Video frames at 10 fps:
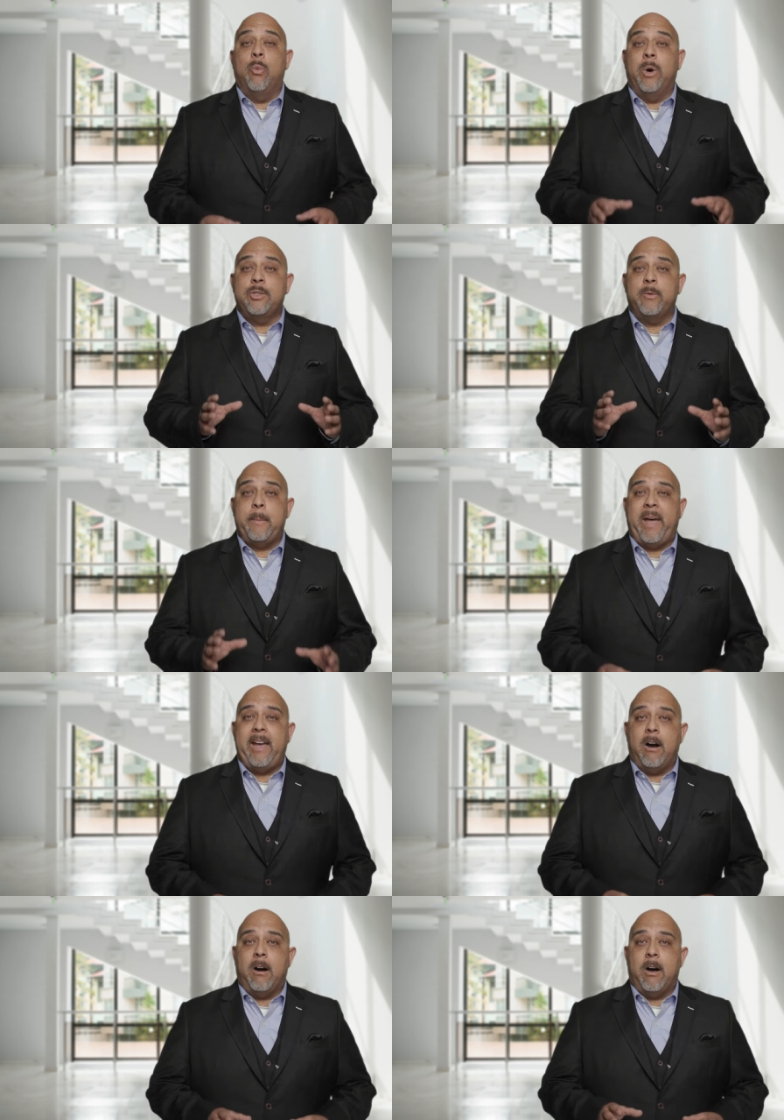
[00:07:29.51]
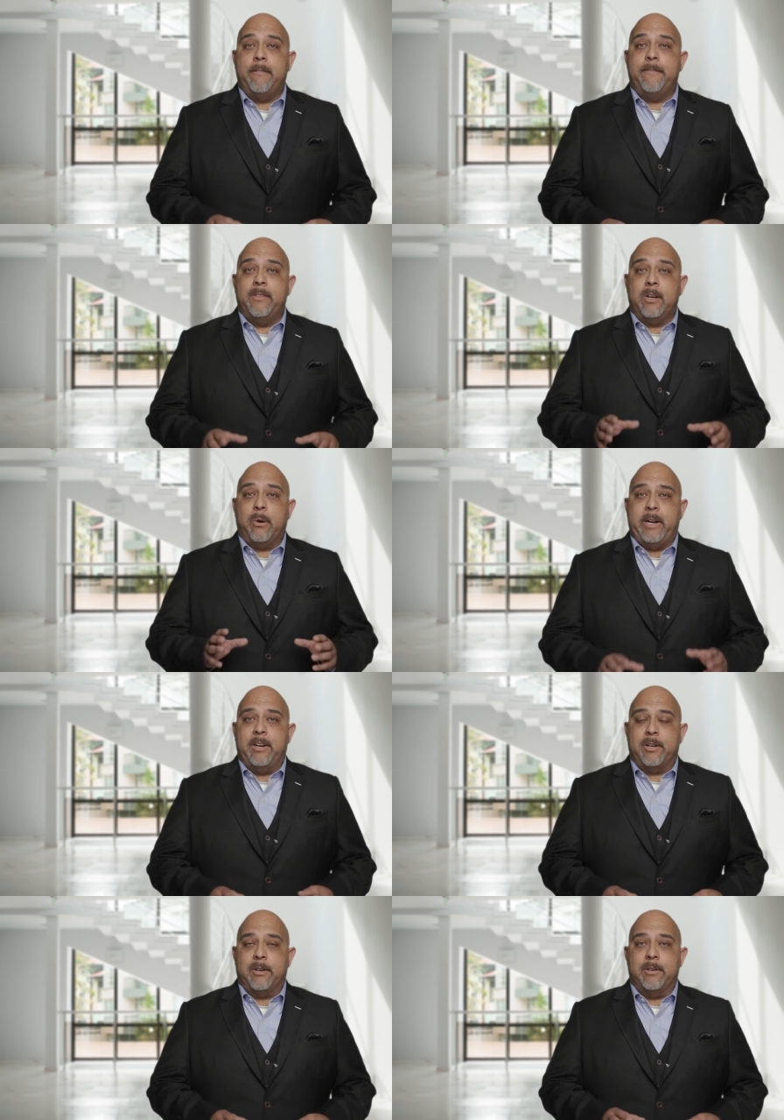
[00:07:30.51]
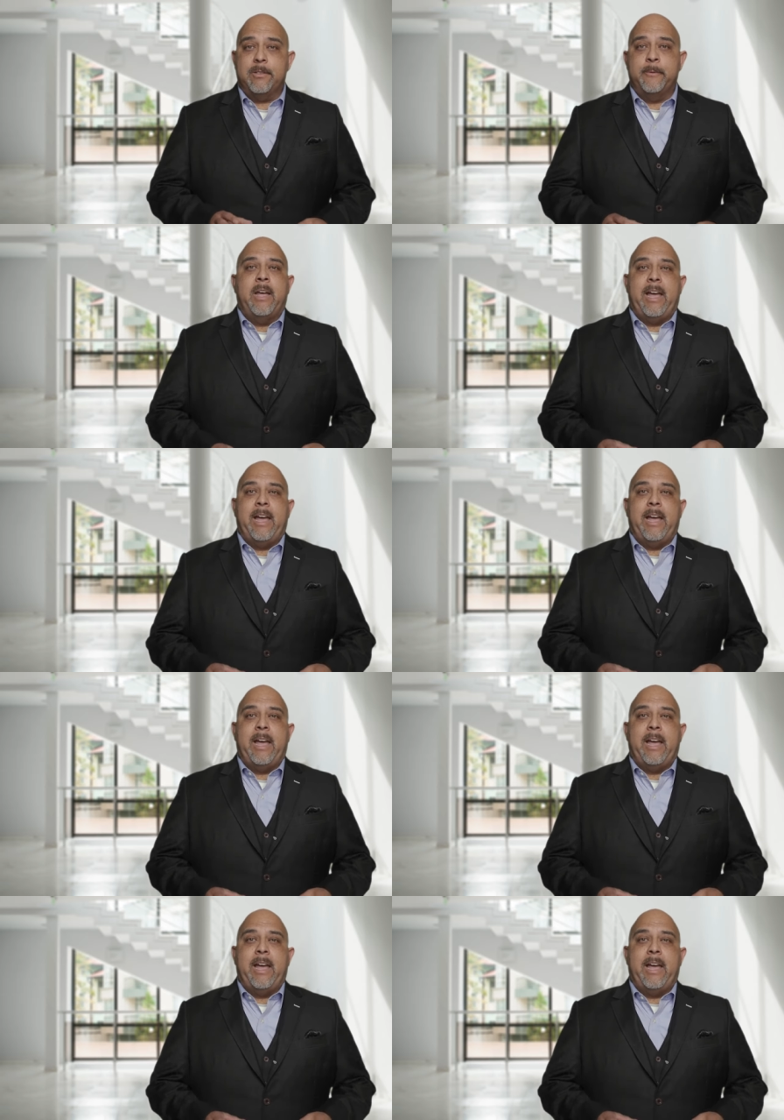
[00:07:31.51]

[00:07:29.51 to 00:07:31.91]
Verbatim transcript: Once we pay off the creditors